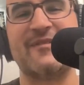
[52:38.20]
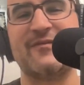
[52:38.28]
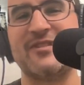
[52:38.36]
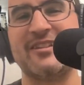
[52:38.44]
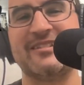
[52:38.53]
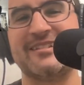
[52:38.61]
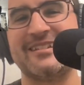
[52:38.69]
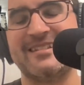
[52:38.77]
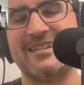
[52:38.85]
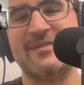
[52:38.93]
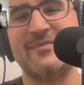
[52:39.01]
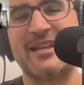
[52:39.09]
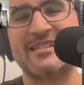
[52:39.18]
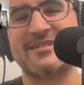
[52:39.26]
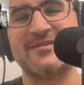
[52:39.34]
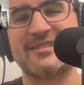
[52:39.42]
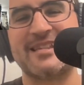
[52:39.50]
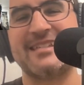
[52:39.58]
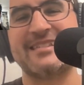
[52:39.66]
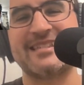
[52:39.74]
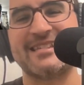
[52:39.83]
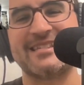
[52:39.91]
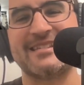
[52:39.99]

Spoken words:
field, and it makes no sense as